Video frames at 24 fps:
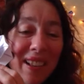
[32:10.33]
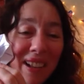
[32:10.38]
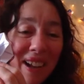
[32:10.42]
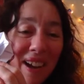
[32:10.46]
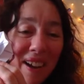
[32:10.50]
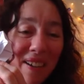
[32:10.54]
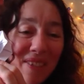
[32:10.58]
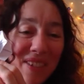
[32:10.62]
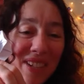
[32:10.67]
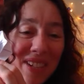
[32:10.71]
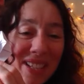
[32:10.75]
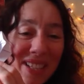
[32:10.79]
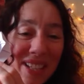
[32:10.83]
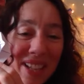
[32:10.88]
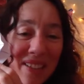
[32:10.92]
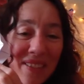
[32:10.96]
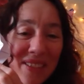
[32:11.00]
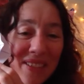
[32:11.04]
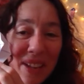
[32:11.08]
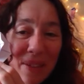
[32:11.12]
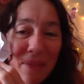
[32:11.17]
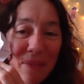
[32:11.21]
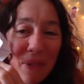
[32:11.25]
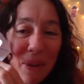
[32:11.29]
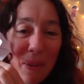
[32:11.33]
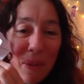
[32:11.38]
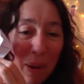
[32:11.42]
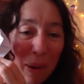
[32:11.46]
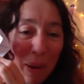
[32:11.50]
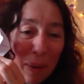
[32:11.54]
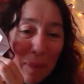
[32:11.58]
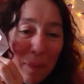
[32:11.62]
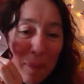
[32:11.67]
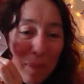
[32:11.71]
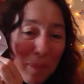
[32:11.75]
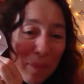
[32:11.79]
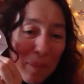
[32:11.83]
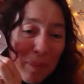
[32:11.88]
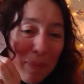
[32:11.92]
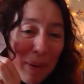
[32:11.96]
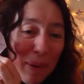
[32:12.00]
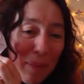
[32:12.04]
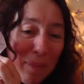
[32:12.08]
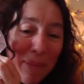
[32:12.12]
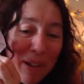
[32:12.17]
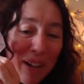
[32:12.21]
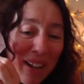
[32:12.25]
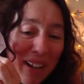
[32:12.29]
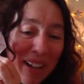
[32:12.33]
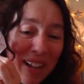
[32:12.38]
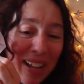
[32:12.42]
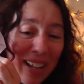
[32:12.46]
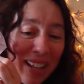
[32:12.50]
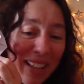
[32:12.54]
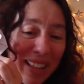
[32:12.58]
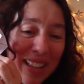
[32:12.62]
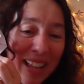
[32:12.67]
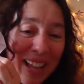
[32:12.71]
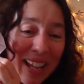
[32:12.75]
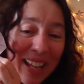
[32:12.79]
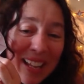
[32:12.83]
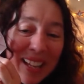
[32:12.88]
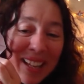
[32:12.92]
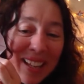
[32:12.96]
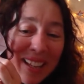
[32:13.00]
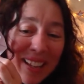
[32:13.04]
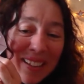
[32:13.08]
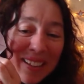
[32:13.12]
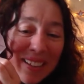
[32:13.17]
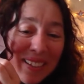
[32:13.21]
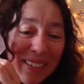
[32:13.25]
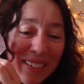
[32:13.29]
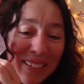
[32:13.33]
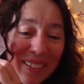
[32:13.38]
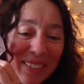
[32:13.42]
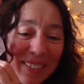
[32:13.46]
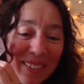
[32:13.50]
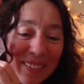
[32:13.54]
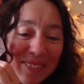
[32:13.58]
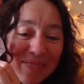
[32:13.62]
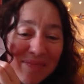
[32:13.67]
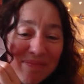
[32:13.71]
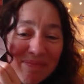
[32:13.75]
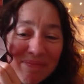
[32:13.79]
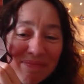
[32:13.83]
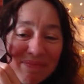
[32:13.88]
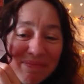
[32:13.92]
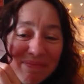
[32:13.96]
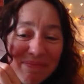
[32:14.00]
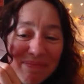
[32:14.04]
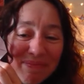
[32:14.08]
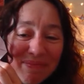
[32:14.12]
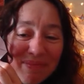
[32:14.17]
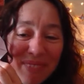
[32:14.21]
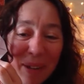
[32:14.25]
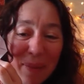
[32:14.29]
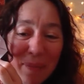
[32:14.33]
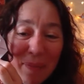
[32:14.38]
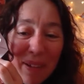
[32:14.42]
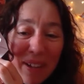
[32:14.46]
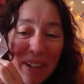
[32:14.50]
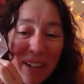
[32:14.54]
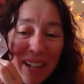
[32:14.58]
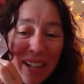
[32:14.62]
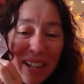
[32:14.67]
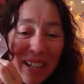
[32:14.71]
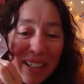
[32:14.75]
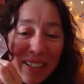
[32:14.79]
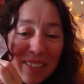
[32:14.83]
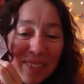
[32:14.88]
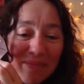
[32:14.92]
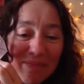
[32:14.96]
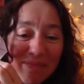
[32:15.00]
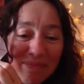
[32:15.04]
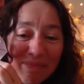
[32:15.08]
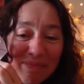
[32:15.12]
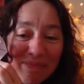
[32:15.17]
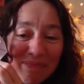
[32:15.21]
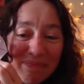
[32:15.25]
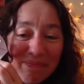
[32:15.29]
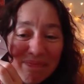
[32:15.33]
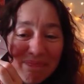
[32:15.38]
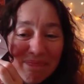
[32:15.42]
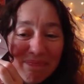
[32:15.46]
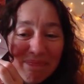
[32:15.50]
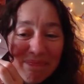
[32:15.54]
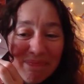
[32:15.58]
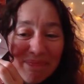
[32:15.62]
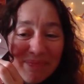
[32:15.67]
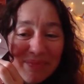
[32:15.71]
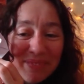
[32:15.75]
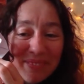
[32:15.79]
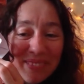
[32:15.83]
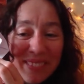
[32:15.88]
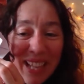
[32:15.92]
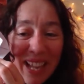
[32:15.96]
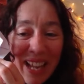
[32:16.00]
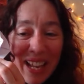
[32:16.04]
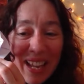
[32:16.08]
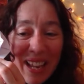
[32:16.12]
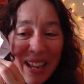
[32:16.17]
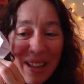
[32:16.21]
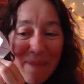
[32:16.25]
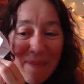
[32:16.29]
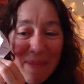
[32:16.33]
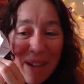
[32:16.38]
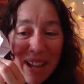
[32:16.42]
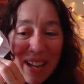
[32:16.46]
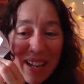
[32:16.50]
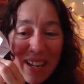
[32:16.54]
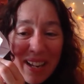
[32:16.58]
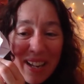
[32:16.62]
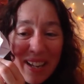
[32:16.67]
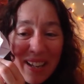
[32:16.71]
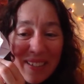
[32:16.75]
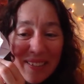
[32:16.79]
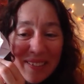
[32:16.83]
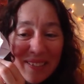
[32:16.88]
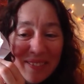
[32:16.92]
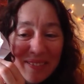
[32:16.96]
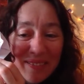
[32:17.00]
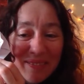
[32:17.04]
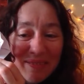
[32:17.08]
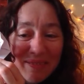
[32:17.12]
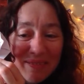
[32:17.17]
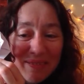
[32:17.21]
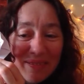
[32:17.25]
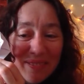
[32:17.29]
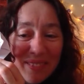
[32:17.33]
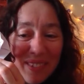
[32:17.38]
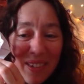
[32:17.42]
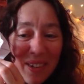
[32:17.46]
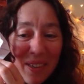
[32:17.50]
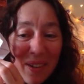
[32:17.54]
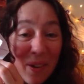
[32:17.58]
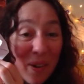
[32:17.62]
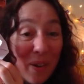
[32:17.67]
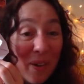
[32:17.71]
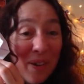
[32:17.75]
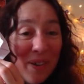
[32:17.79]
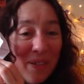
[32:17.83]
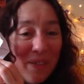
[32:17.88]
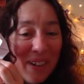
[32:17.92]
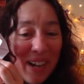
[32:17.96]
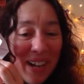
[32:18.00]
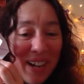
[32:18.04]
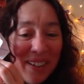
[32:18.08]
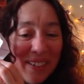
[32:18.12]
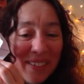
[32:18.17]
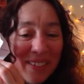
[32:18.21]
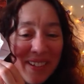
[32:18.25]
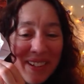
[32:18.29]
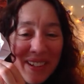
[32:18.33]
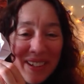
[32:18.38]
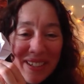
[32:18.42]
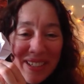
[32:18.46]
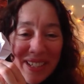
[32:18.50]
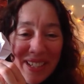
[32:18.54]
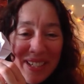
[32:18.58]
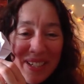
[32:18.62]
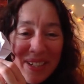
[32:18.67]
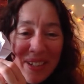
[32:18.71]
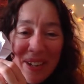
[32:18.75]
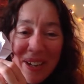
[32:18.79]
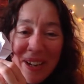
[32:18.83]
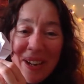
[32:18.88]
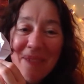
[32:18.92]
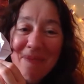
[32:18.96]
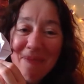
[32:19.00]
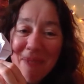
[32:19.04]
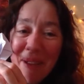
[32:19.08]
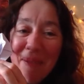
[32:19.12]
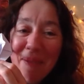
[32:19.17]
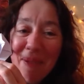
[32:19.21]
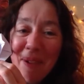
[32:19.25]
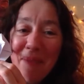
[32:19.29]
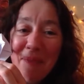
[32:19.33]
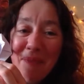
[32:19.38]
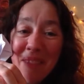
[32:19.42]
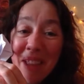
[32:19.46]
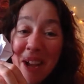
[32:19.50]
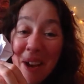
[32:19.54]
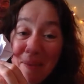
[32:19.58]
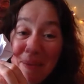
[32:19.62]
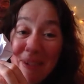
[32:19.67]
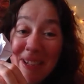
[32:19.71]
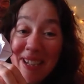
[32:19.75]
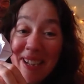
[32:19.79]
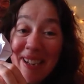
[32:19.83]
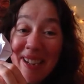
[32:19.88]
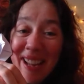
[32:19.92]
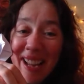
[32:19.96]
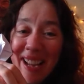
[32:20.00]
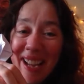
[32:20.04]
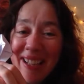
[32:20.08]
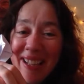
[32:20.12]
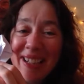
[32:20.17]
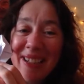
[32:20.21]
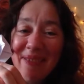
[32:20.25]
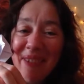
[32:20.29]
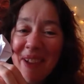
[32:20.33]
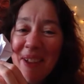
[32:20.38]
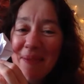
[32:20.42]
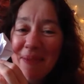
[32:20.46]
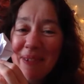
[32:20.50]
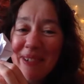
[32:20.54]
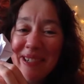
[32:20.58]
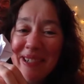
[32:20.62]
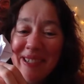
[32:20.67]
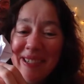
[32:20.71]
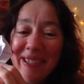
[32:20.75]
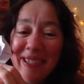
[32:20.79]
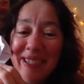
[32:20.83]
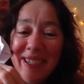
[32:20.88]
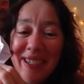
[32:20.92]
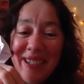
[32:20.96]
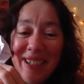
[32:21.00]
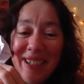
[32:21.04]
Look after yourselves, everyone. Bye bye. Thank you. Bye bye. Thank you, Penny oh wow, you got some triangular paper. I'll be showing you how to make more.